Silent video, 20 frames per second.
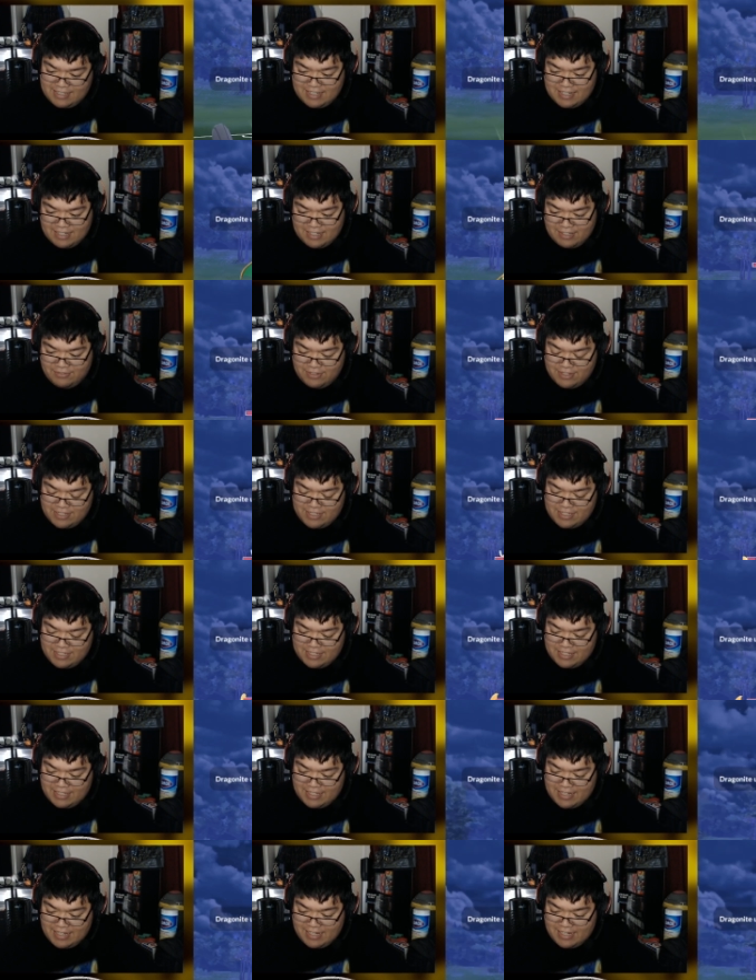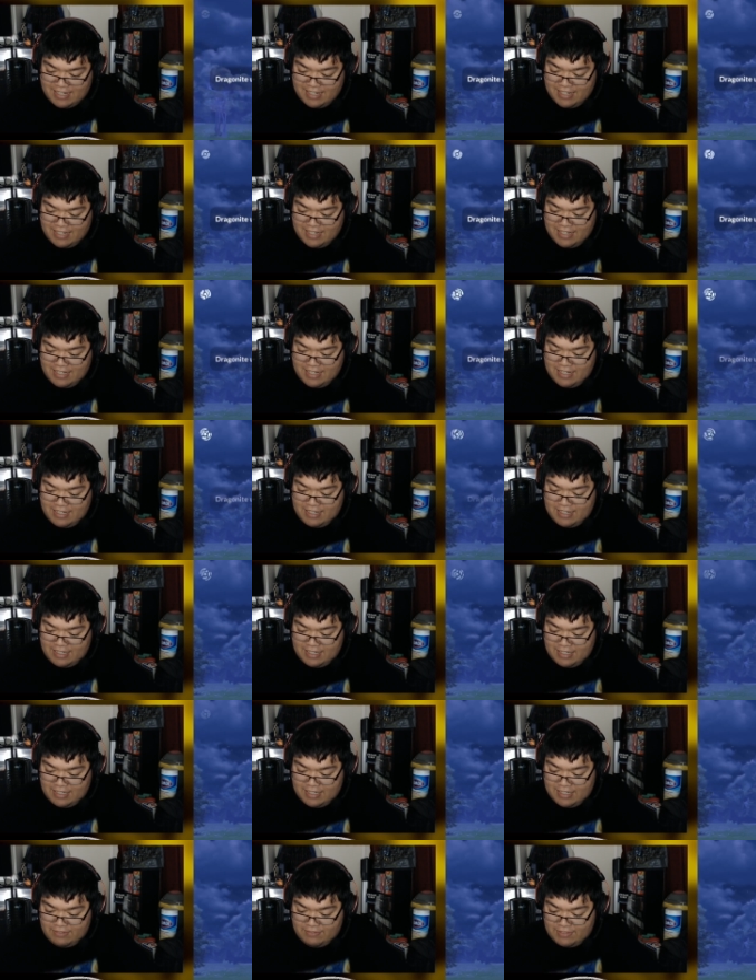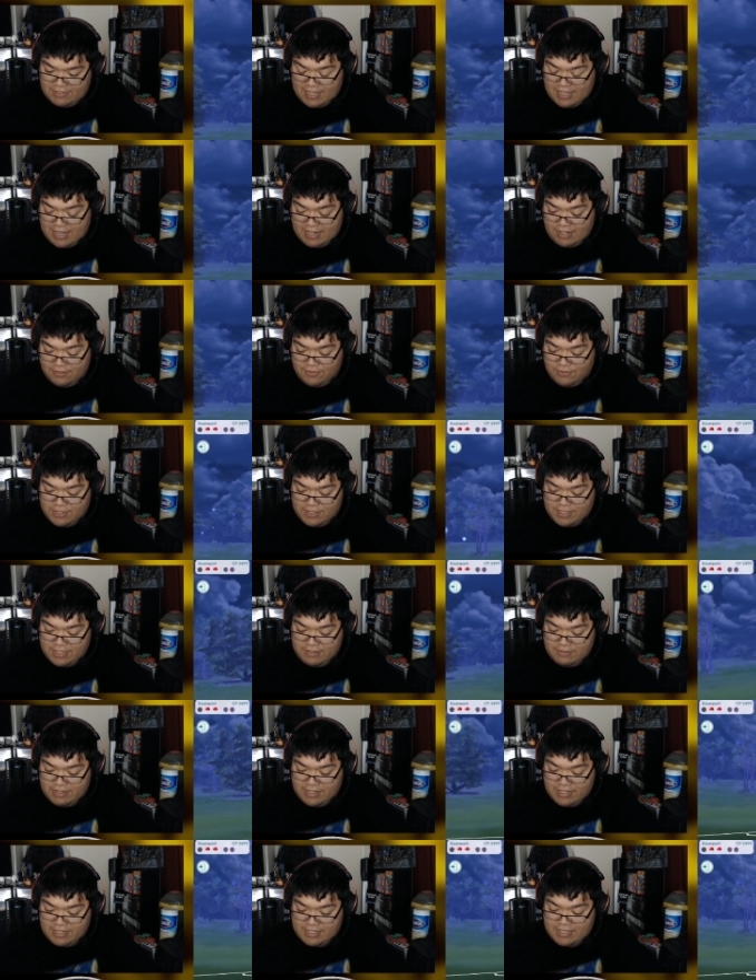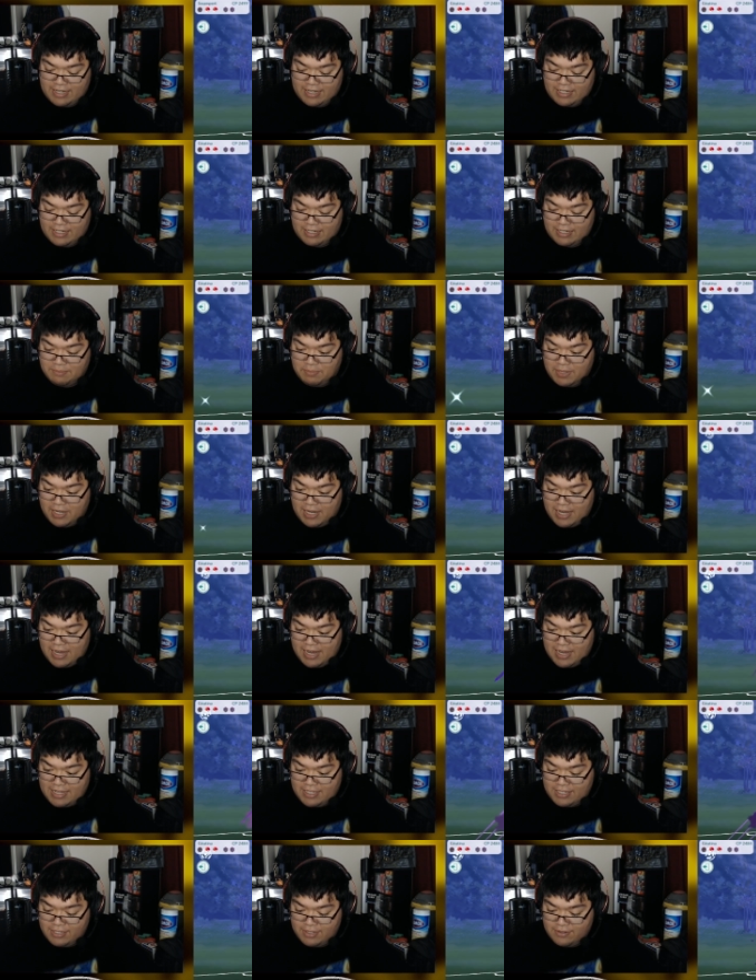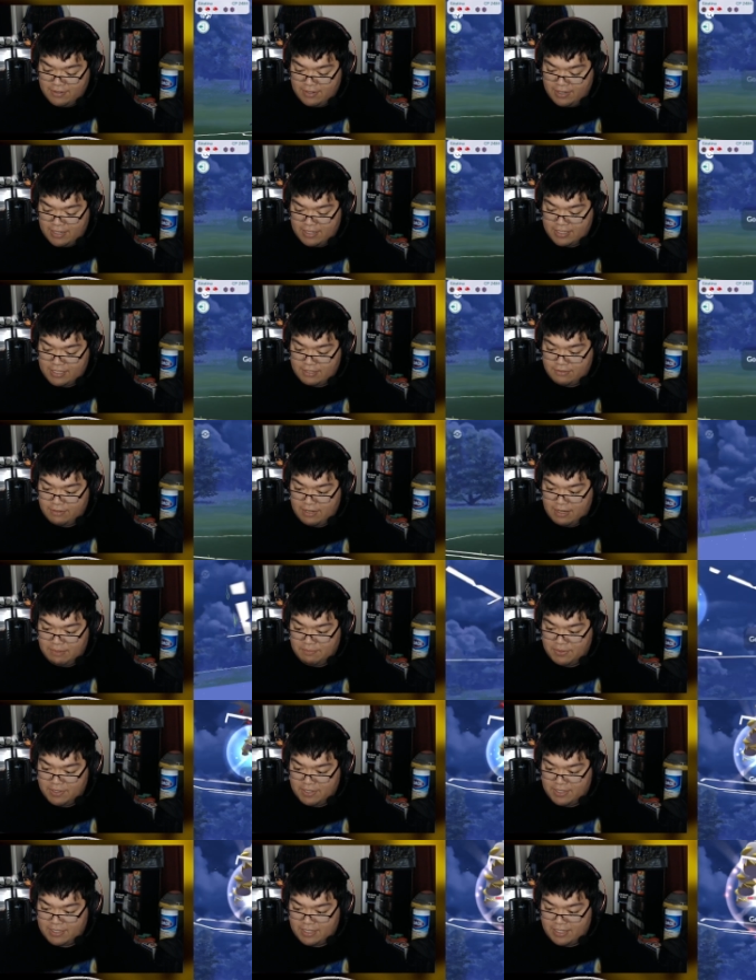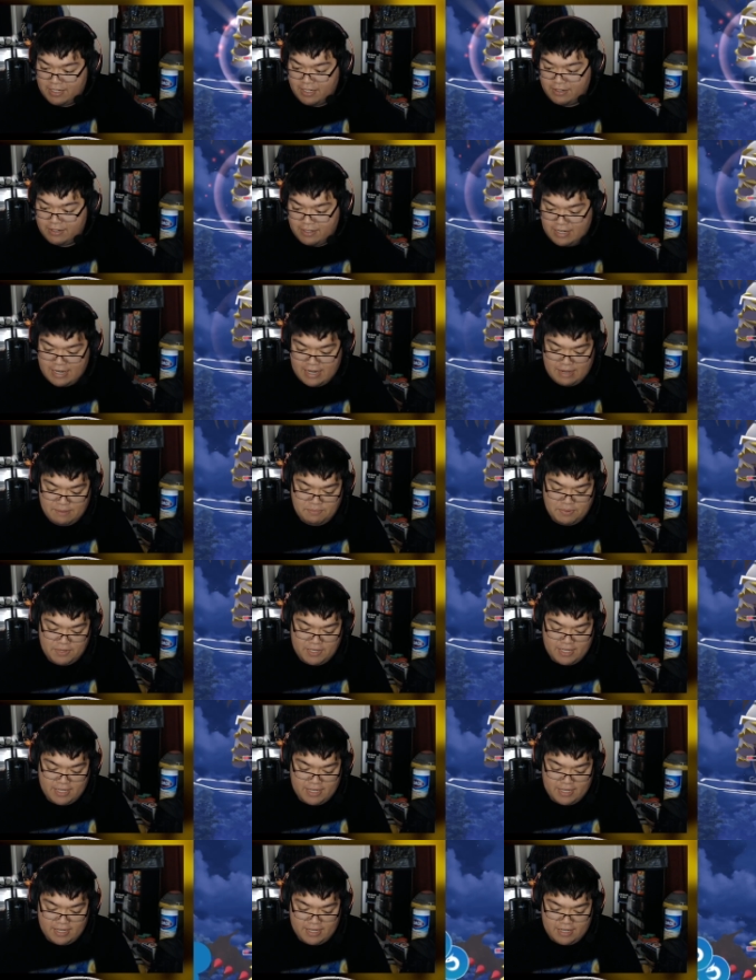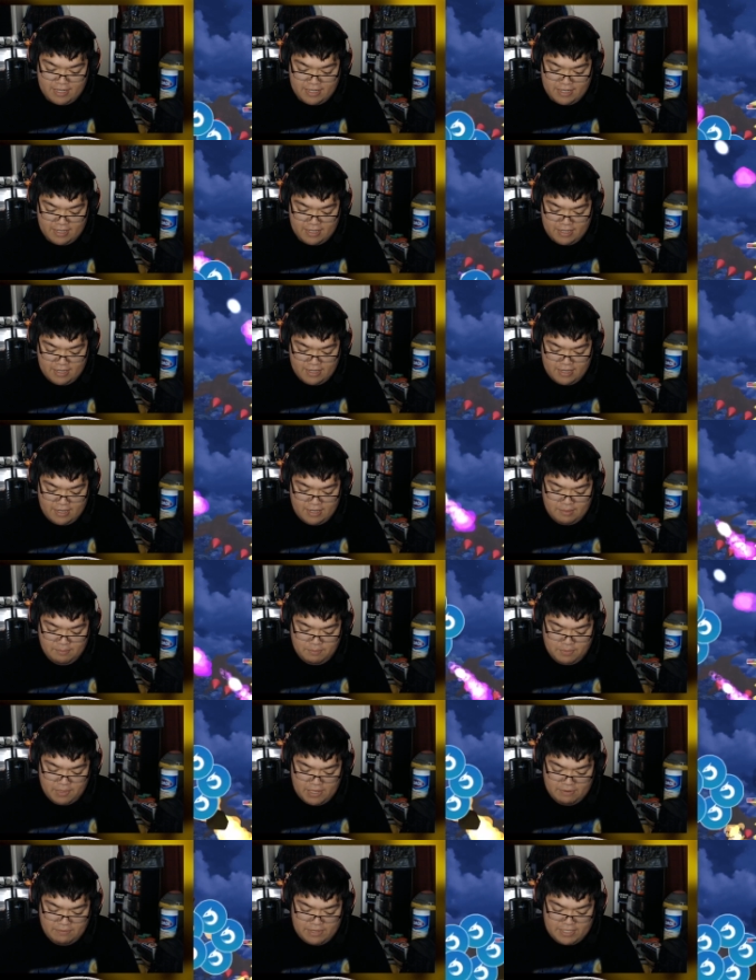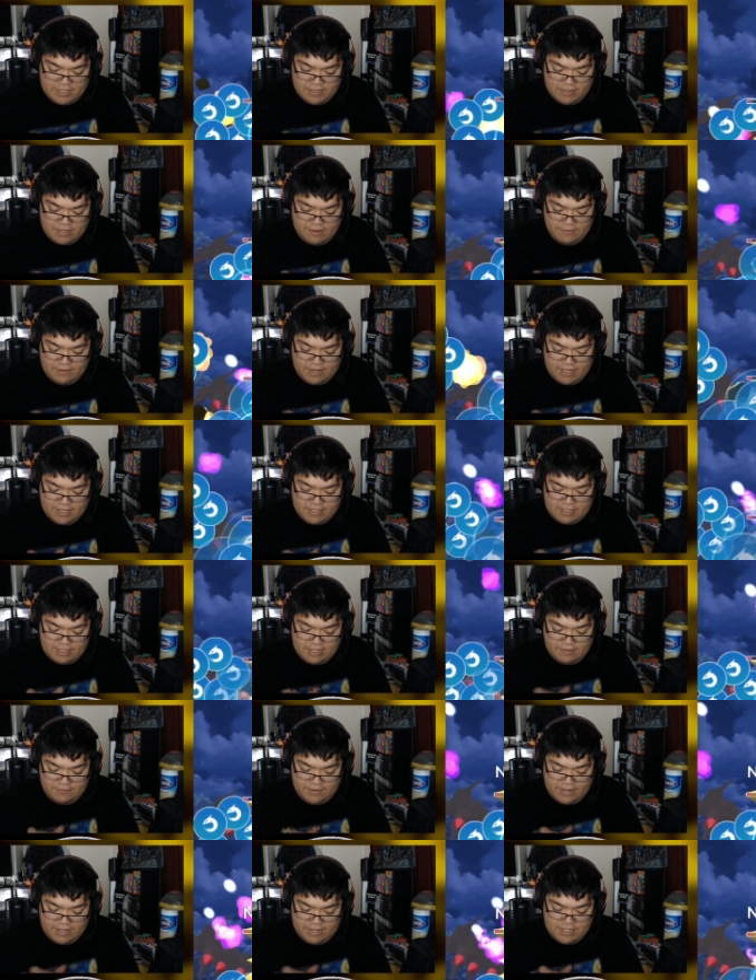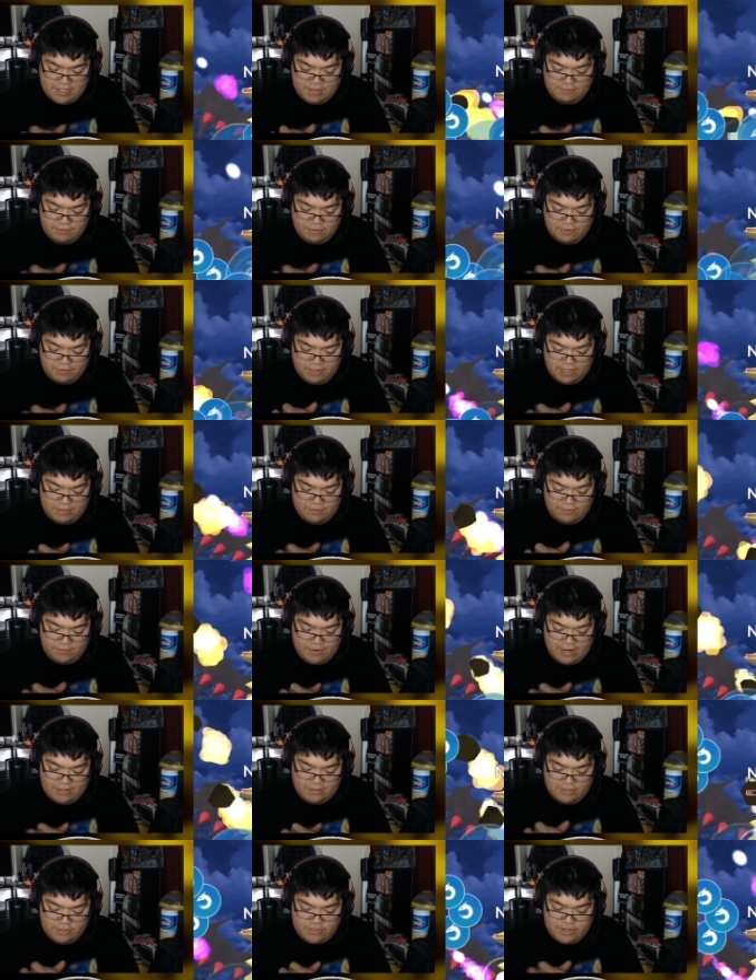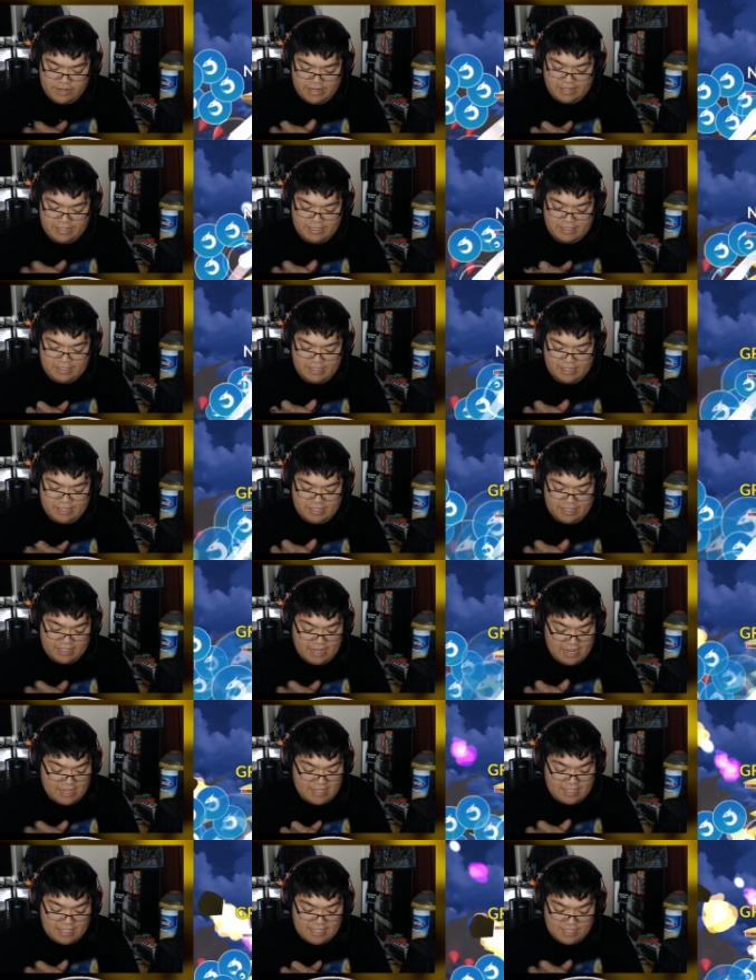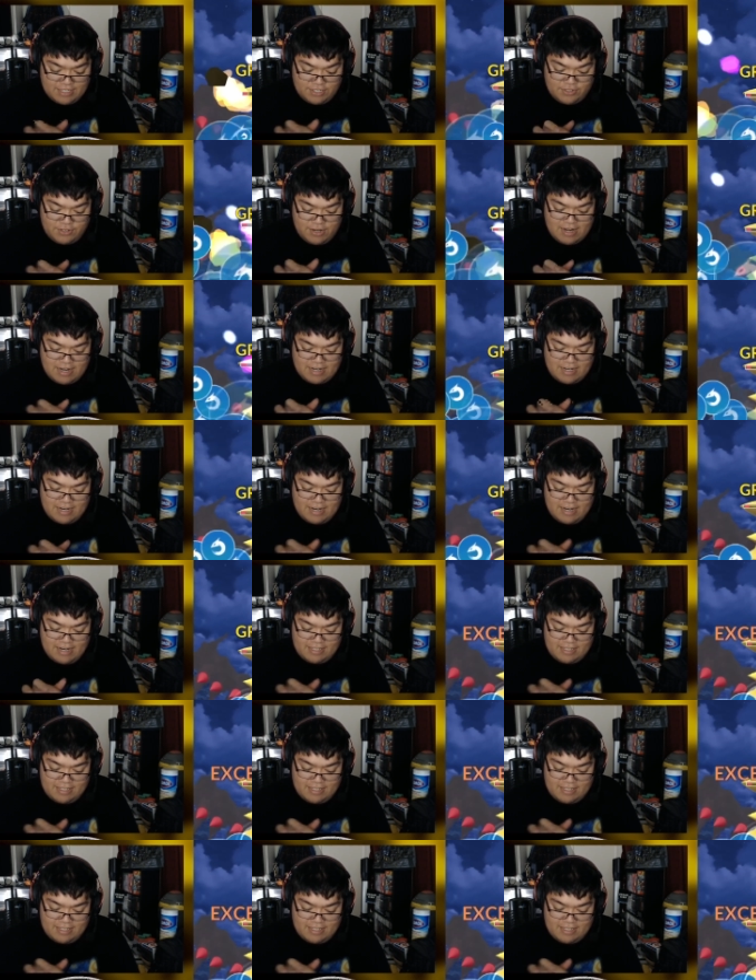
unfortunately. That, unfortunately, we are saying goodbye to our Swampert RIP. But we do have enough energy for one final Dragon Claw against this Dragonite,